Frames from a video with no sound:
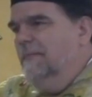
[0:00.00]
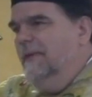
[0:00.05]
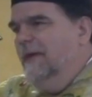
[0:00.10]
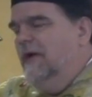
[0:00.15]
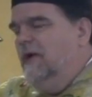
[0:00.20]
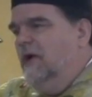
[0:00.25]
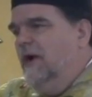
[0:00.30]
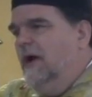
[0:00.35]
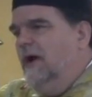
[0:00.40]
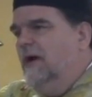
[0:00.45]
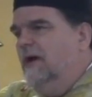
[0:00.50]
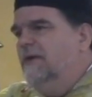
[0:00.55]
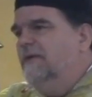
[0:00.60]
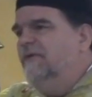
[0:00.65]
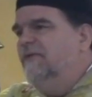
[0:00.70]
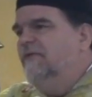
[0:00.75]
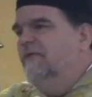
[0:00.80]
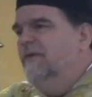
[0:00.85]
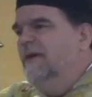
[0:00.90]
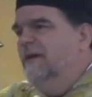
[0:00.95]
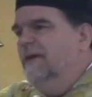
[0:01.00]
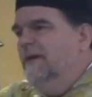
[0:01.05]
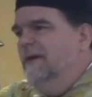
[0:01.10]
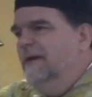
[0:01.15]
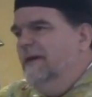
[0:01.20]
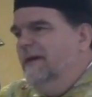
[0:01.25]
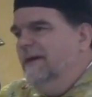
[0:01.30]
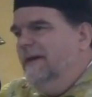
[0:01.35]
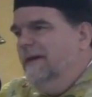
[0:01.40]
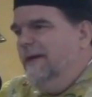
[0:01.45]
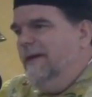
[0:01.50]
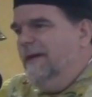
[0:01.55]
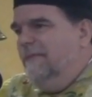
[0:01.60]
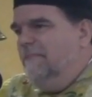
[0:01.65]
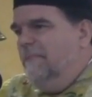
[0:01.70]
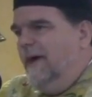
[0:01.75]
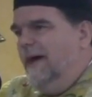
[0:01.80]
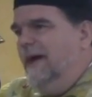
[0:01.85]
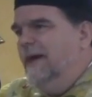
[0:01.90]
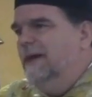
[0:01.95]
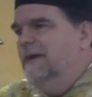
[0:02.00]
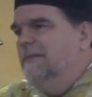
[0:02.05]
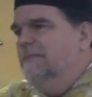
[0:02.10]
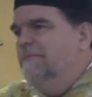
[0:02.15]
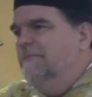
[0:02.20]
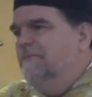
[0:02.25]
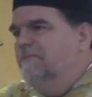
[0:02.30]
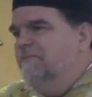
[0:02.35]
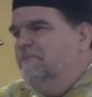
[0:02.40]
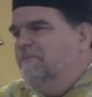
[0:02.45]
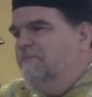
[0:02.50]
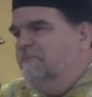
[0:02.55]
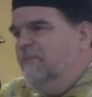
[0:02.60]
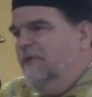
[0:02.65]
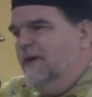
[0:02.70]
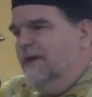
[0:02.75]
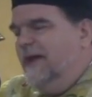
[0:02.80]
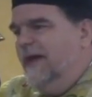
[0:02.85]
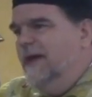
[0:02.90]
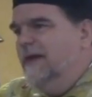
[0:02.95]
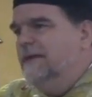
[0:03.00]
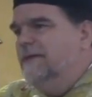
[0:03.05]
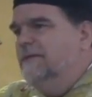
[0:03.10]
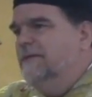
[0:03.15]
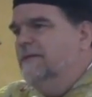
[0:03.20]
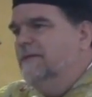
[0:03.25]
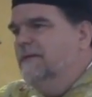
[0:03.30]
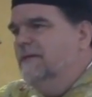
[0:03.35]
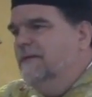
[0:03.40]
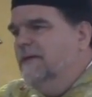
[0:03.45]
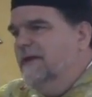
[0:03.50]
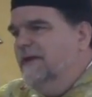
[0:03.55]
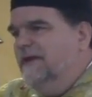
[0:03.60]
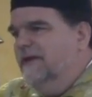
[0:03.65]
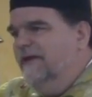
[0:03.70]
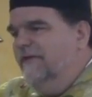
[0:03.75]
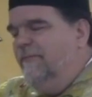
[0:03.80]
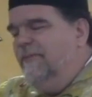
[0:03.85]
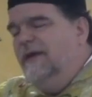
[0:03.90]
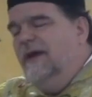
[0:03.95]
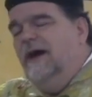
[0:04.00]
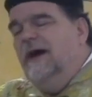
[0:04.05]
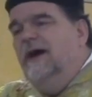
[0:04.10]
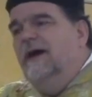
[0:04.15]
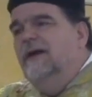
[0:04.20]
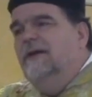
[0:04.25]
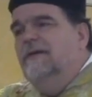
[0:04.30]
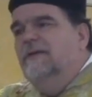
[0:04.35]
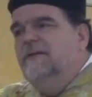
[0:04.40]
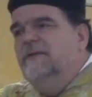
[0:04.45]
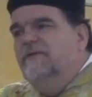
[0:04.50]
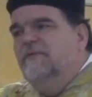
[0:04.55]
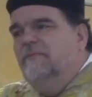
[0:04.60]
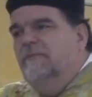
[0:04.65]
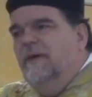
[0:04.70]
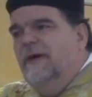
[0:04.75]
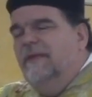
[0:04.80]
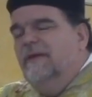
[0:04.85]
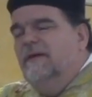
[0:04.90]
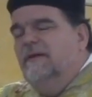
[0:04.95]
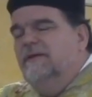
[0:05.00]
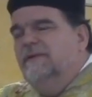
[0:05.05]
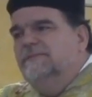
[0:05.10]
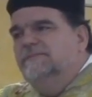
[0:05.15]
Because he might forget and leave behind his mother.